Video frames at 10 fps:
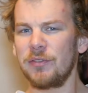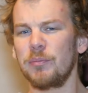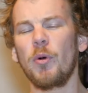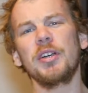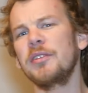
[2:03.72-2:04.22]

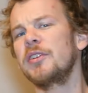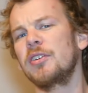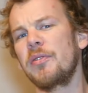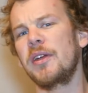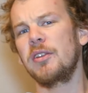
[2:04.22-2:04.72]
more
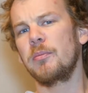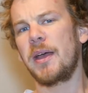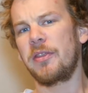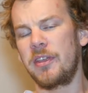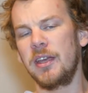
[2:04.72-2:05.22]
difficult than you
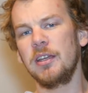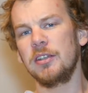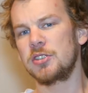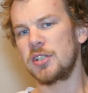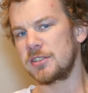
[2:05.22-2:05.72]
might
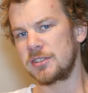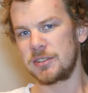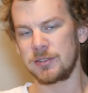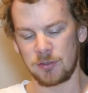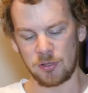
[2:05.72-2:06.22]
think
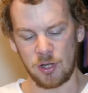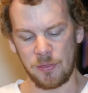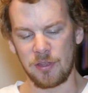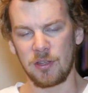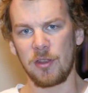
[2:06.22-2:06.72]
just
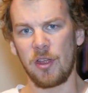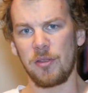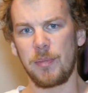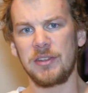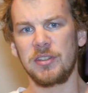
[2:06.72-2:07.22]
on
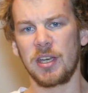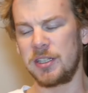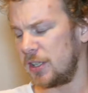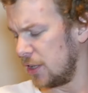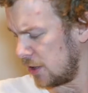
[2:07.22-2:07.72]
the basic
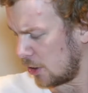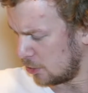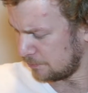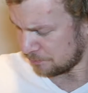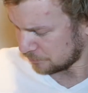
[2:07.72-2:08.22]
idea
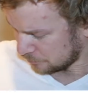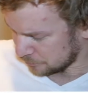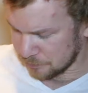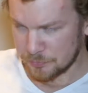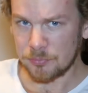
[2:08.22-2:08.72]
alone,
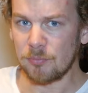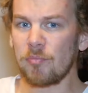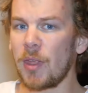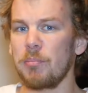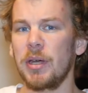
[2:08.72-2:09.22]

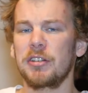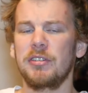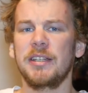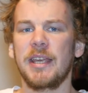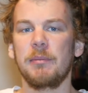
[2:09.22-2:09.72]
but a
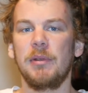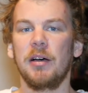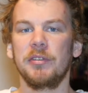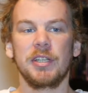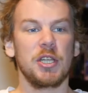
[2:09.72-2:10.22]
great game.
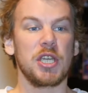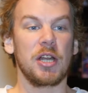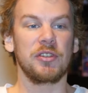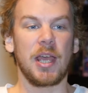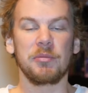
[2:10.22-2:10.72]
Love it.
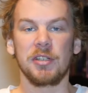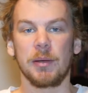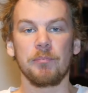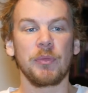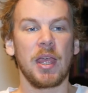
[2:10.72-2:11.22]
Shadows
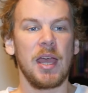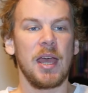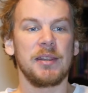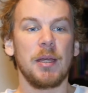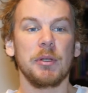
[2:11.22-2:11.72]
Amsterdam.
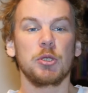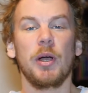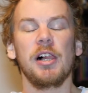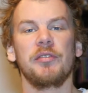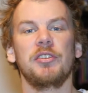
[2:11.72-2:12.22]
Number
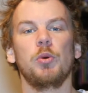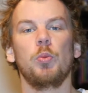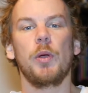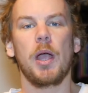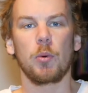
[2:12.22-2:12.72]
12 is
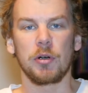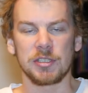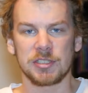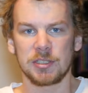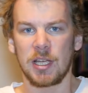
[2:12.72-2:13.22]

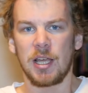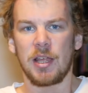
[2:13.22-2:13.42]
Werewords.